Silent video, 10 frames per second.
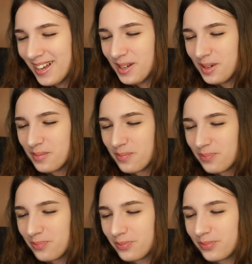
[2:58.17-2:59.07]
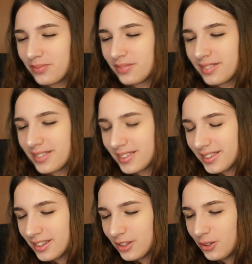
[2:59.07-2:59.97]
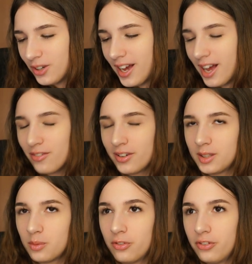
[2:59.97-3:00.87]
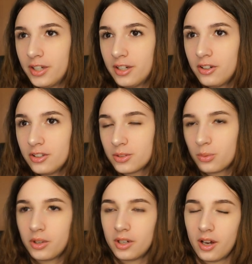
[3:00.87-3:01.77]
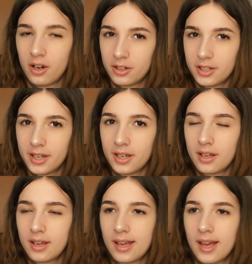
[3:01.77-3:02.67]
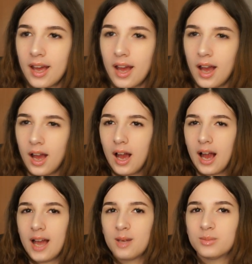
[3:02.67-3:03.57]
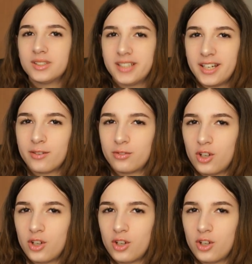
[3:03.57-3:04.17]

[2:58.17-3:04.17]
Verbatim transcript: Um, do you have any fears? What are they? I'm scared of